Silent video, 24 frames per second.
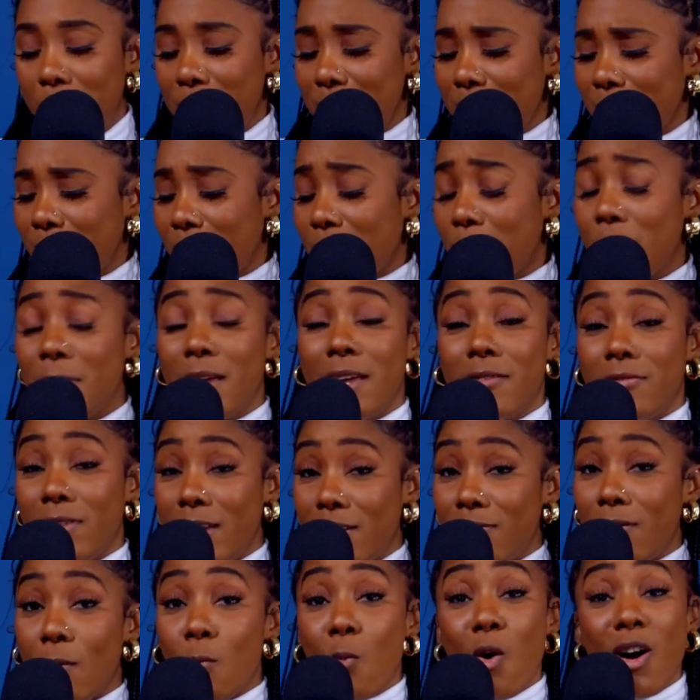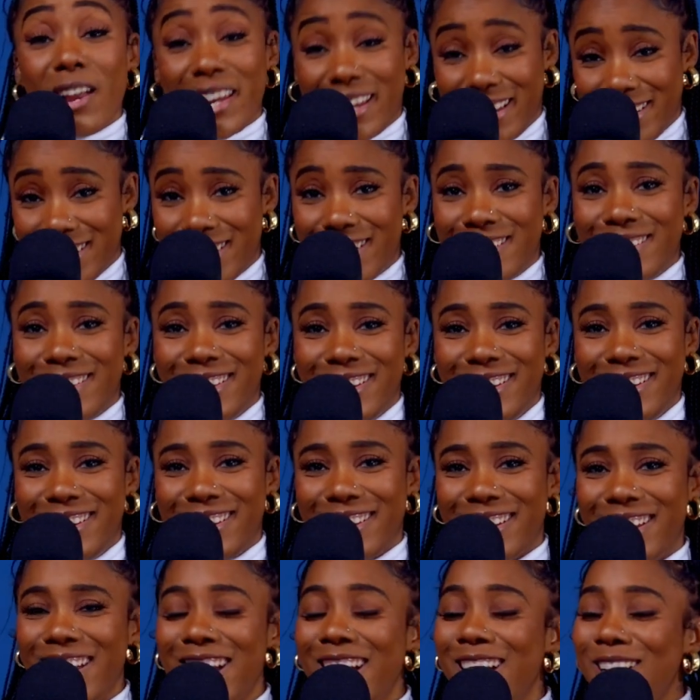Let me tell you something. If I want
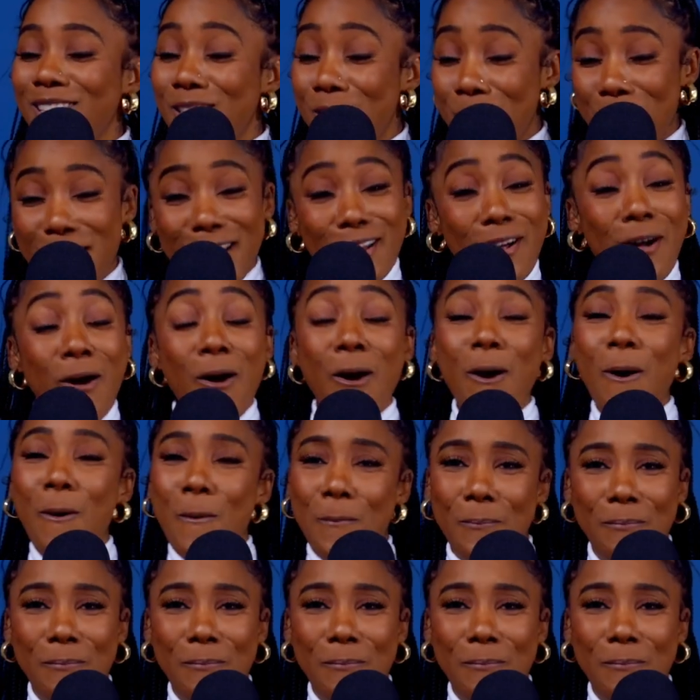it, you better hope.